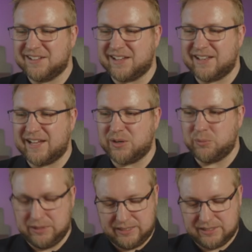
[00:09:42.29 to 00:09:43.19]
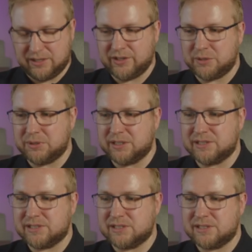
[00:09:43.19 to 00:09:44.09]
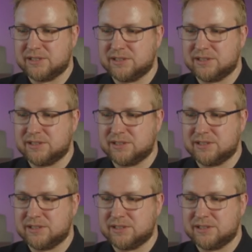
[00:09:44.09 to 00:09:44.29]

and now we need argument list,